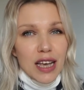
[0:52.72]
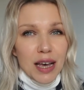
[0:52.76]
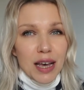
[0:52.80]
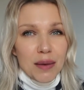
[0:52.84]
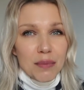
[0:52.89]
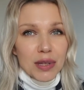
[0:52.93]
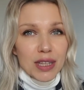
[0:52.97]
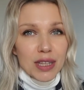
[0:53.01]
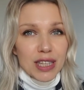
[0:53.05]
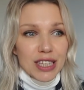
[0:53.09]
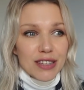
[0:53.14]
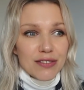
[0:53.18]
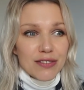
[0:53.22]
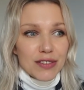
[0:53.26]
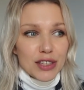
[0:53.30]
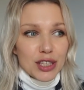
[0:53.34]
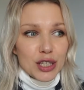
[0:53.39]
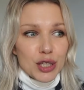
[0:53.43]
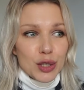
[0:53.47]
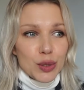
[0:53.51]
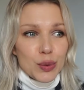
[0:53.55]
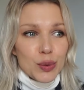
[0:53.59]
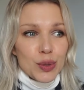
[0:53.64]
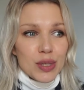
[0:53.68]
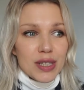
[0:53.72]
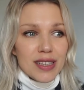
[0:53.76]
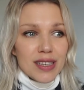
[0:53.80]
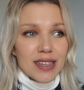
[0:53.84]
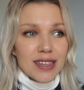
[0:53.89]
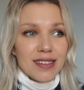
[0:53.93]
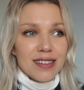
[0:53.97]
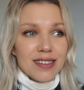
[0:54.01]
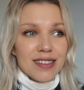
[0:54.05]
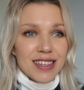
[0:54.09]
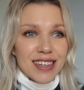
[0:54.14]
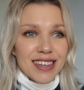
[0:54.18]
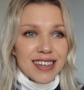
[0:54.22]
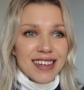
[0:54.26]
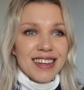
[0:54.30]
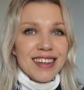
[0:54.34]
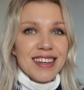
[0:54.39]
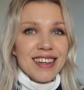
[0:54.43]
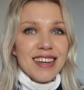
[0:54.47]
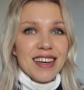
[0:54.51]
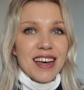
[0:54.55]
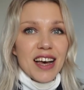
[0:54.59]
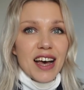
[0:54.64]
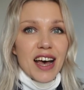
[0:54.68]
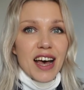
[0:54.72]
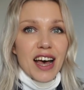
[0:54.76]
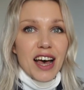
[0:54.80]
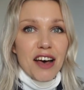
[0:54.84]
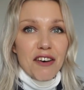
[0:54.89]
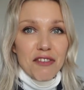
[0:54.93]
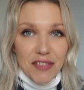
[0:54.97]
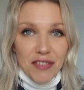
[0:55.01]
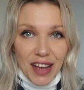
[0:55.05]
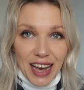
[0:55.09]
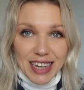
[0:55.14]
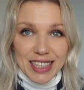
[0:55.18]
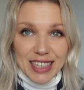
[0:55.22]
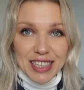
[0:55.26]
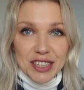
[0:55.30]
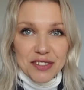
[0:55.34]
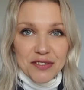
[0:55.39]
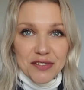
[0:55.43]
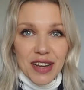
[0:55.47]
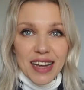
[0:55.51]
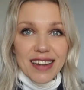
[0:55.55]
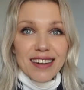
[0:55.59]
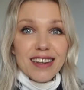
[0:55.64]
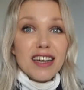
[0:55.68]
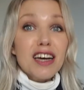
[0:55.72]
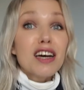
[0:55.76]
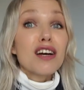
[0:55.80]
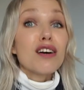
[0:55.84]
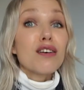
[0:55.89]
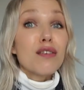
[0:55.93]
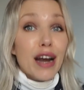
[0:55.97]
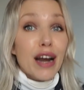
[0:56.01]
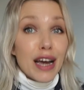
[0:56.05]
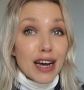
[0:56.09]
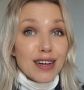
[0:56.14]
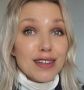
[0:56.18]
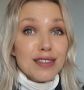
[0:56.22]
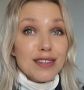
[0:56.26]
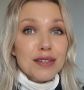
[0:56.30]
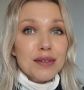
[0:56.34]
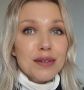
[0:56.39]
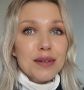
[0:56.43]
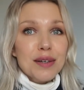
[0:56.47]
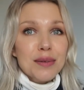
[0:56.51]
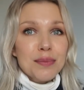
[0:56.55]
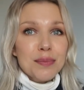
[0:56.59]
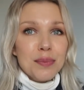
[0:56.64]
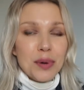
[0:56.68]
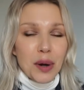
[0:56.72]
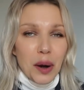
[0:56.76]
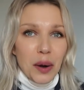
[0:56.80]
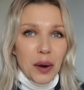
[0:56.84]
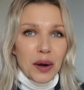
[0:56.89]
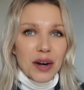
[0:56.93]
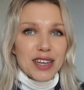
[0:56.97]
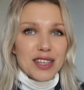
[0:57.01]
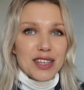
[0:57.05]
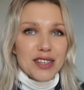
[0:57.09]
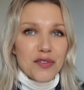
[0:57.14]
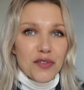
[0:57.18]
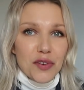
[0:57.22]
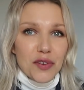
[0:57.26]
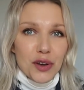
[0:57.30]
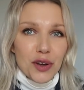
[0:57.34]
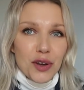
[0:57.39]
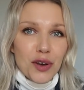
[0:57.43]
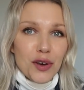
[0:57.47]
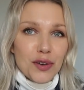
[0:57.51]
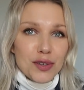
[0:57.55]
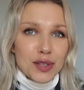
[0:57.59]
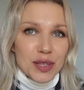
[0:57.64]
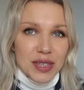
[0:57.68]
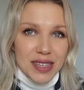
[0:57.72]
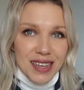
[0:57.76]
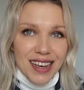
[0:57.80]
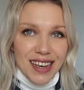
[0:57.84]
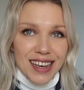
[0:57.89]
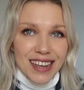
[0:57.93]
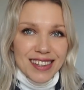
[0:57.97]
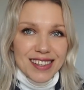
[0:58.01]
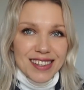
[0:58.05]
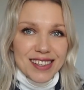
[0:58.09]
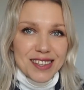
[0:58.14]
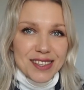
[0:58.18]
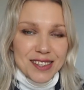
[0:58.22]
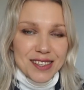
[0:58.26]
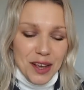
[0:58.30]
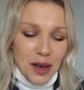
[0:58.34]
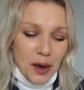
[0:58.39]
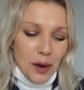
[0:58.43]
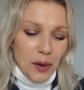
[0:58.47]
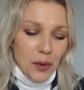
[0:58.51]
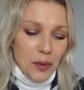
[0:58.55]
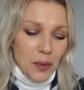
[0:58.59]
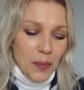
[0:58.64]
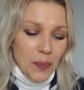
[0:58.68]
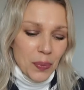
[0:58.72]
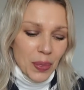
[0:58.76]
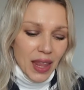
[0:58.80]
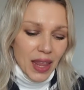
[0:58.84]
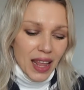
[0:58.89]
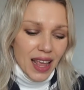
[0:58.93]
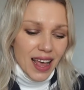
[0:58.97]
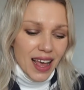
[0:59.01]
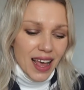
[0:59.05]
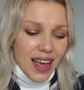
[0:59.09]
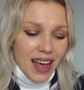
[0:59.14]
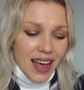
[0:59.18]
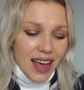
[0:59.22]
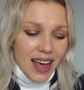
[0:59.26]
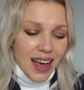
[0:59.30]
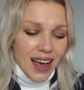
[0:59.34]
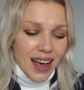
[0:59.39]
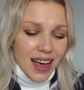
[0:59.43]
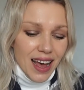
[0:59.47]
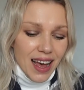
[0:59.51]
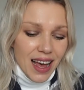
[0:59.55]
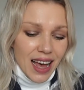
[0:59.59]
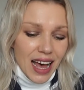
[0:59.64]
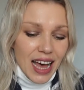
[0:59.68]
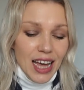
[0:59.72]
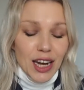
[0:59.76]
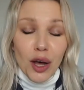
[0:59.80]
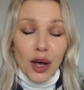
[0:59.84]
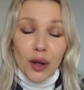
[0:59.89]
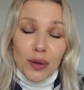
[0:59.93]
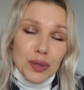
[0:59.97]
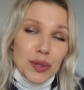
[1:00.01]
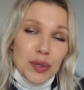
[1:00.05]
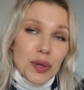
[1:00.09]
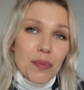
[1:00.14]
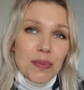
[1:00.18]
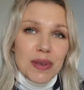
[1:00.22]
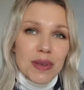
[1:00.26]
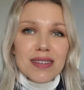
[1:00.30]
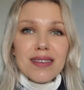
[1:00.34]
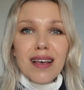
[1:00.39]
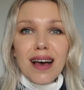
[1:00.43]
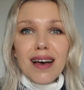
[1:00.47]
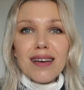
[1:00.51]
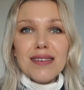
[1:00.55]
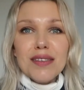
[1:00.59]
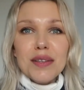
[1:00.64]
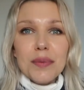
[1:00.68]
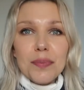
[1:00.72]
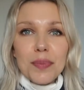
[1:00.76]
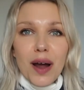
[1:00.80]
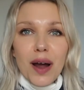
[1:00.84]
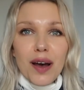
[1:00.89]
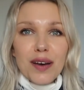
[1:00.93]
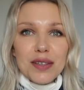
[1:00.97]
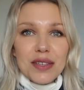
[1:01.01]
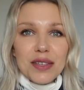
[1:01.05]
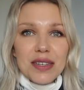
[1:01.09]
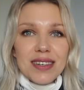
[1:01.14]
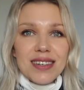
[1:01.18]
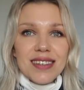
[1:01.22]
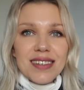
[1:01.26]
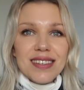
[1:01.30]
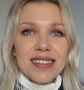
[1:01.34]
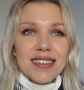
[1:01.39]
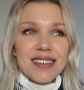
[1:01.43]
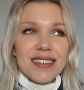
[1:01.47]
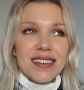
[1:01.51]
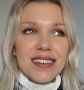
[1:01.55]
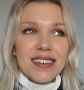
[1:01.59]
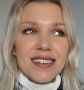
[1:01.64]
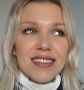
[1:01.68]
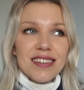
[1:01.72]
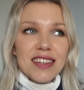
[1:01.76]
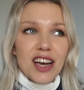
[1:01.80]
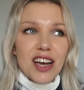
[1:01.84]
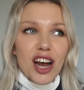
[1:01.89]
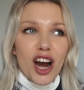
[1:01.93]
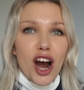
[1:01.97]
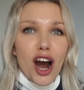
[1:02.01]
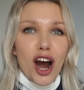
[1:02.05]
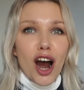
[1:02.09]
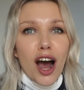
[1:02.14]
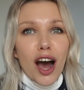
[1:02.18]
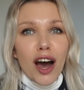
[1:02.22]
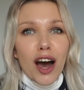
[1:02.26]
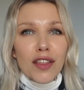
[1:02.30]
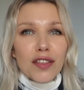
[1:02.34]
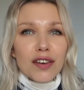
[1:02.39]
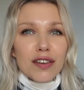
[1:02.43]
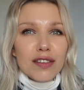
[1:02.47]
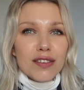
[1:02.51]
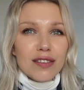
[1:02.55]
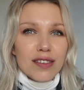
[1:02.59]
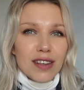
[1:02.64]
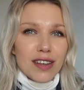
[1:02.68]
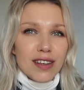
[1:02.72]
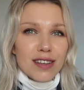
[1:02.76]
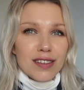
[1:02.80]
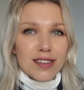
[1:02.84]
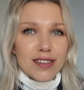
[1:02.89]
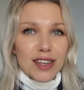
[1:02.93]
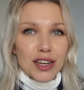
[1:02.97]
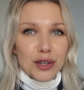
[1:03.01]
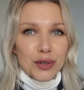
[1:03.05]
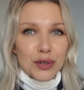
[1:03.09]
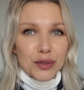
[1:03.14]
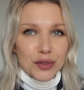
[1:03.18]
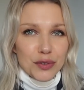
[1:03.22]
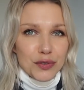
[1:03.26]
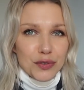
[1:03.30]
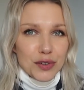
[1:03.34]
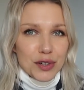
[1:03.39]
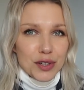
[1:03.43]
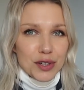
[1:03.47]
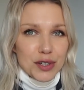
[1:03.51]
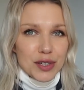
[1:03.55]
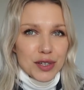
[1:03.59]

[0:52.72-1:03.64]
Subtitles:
believe in using the effective and correct products for your skin. So, and also besides the products, there are other things that are good for your